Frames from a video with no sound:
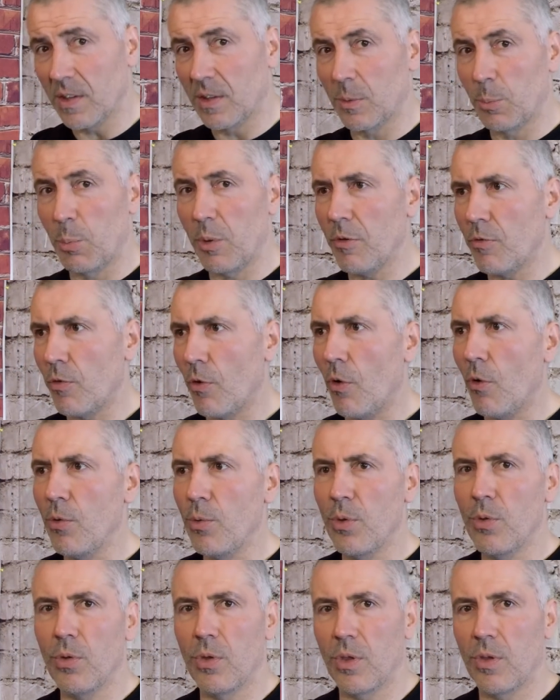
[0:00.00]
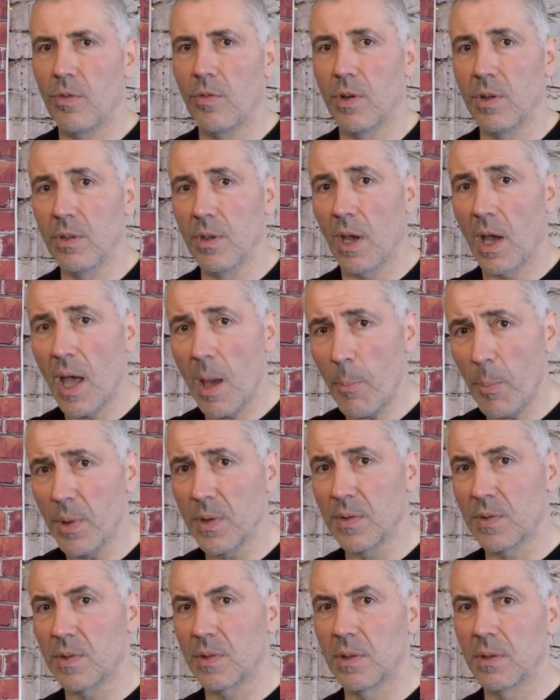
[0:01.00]
it before it even
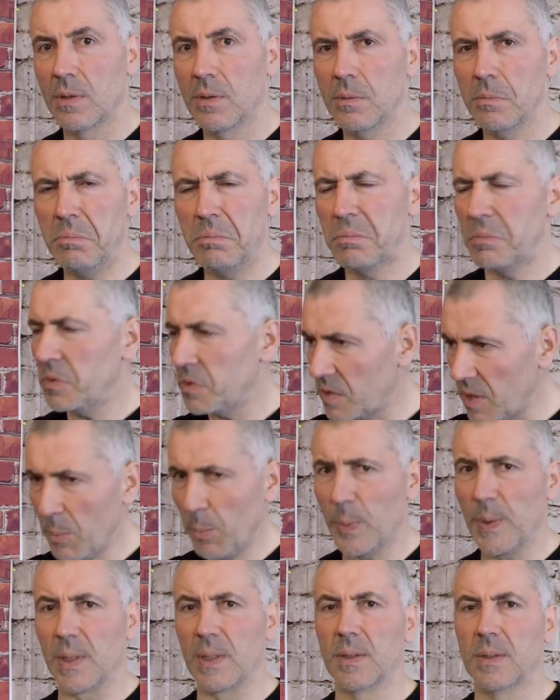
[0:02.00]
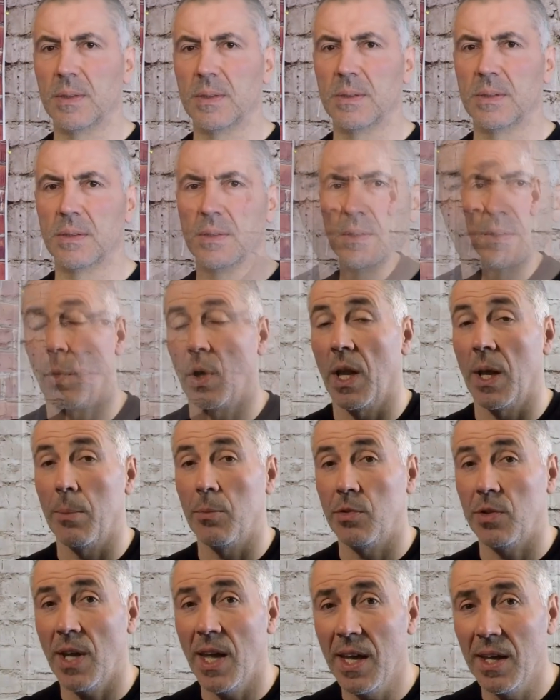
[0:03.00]
happens. Simple. What
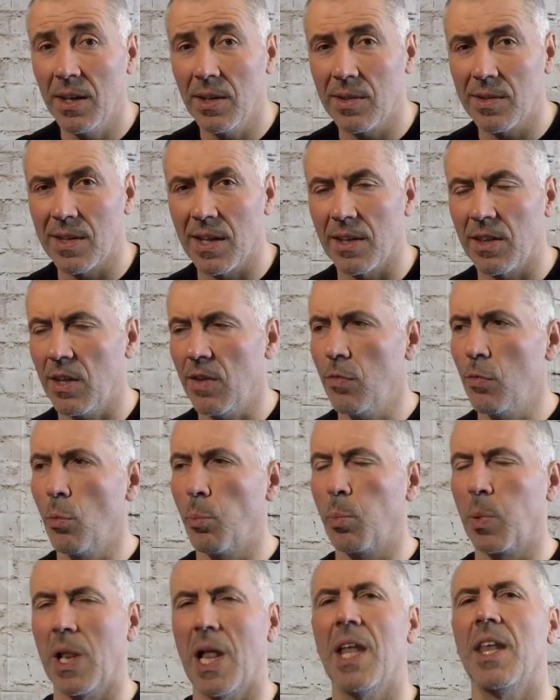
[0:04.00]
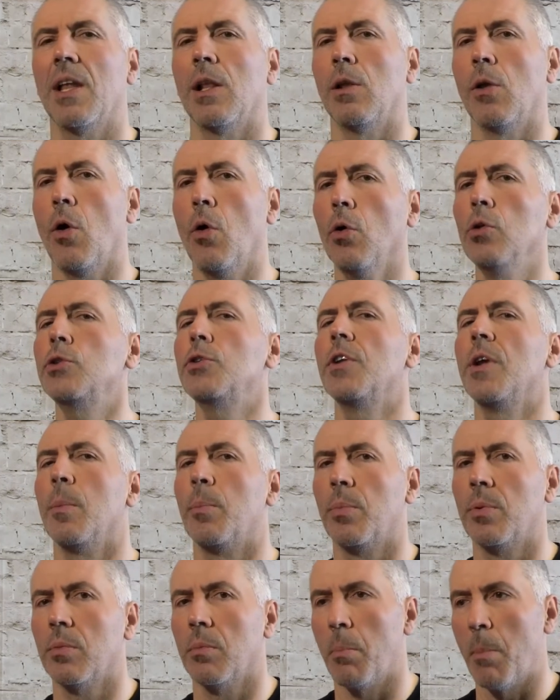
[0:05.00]
I'm saying is that if you plan a long
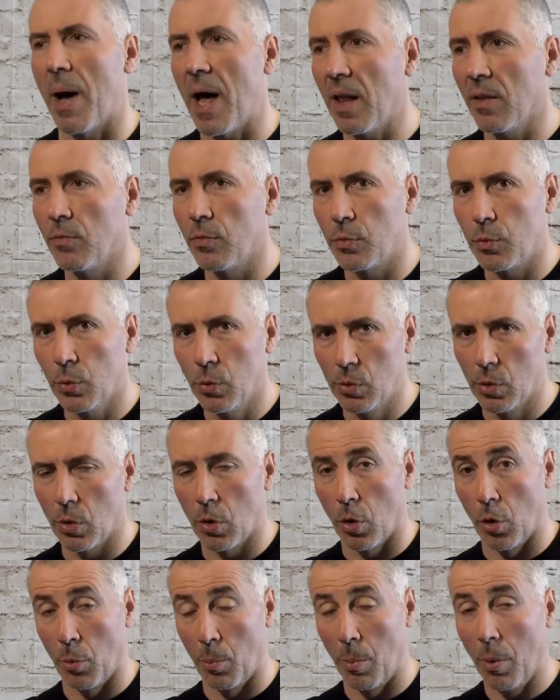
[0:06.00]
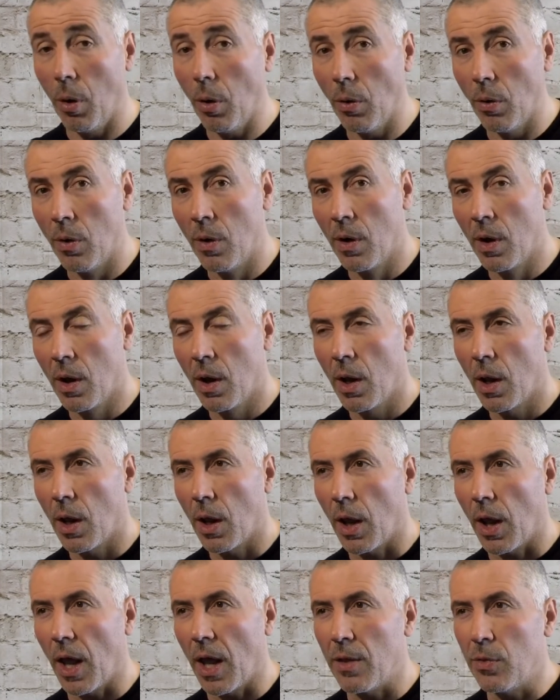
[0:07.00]
trip, month, 2 or more,
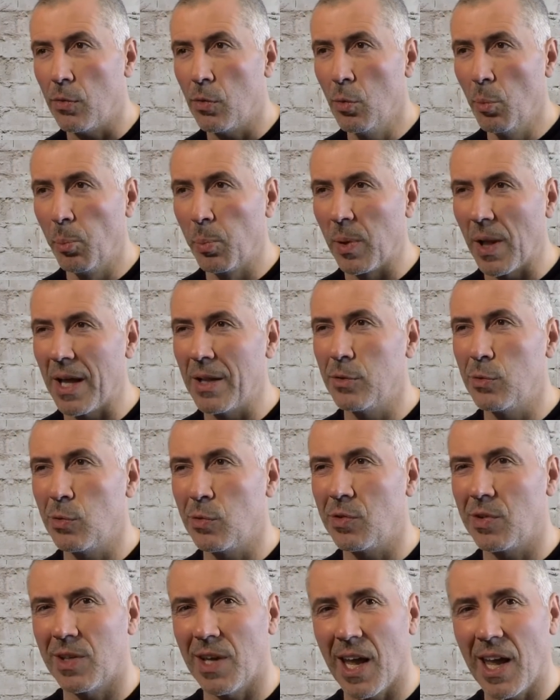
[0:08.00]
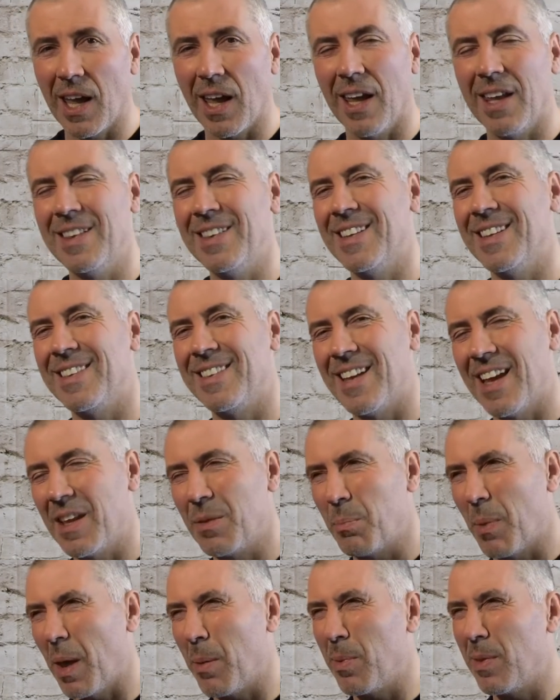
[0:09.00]
and you plan to stay in the
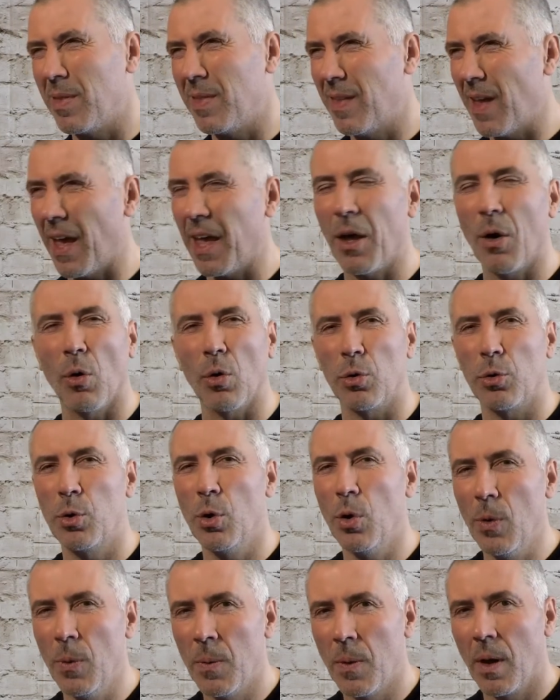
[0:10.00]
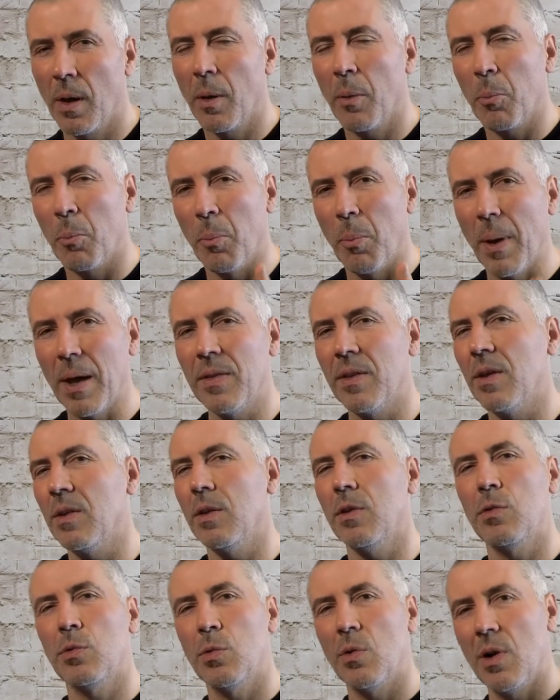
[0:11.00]
tent maybe day or two, better
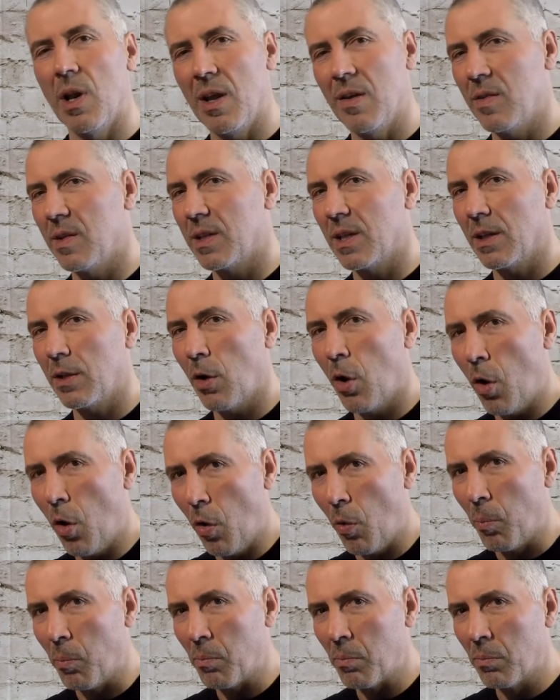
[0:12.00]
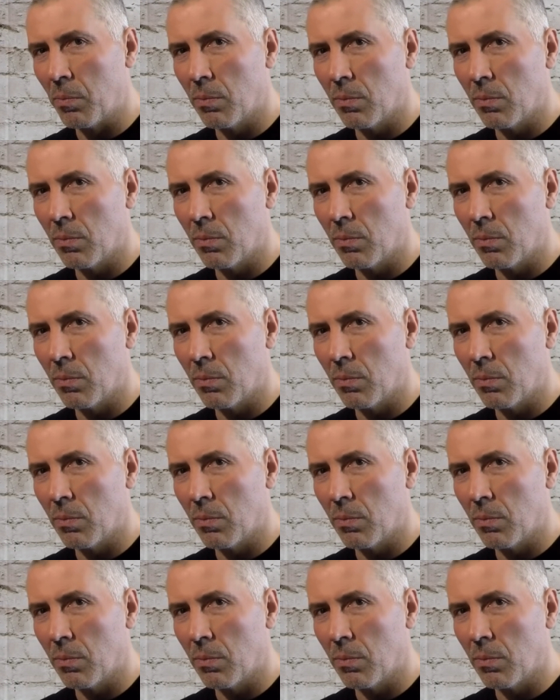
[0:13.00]
is to leave it at home.